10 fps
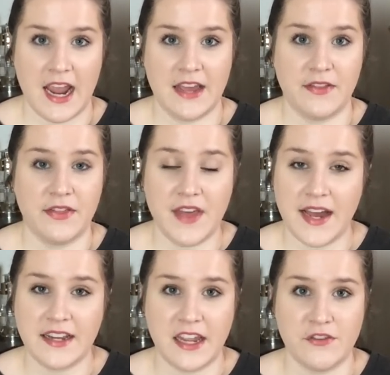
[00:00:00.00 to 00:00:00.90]
and
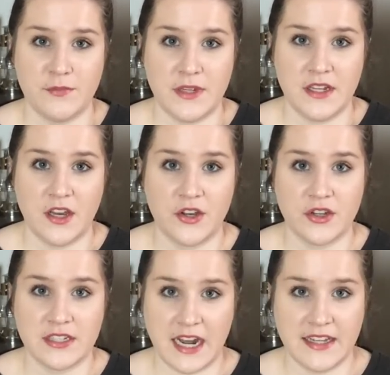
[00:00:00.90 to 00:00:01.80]
that gave me a
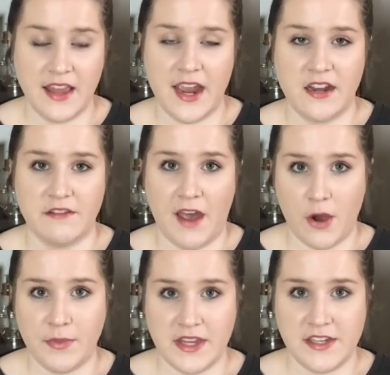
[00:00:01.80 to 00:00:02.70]
good guideline of
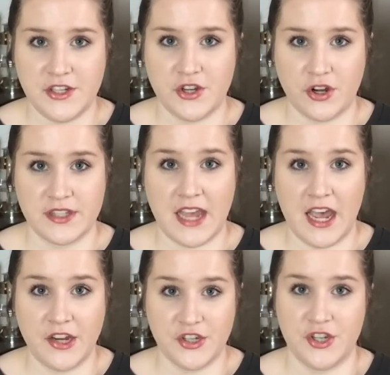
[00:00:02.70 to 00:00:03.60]
how many t-shirts
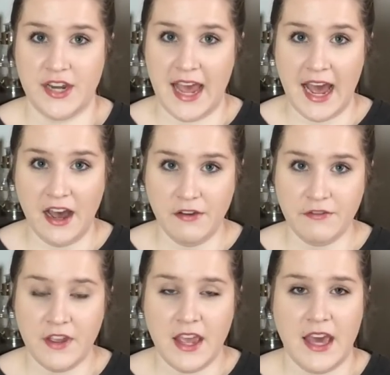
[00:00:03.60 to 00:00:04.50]
I should
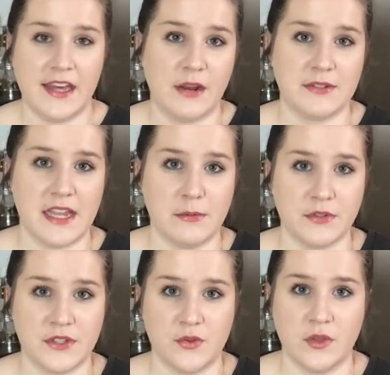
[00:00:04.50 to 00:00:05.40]
have and I was
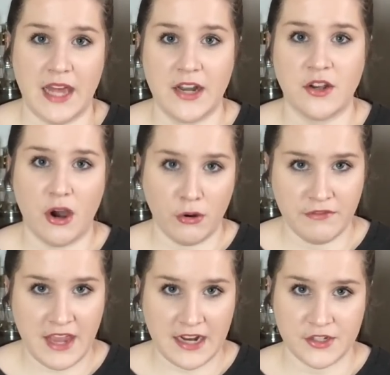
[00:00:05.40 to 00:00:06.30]
able to let go
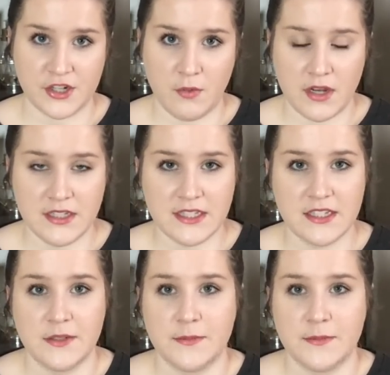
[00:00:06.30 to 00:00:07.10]
of the extra ones.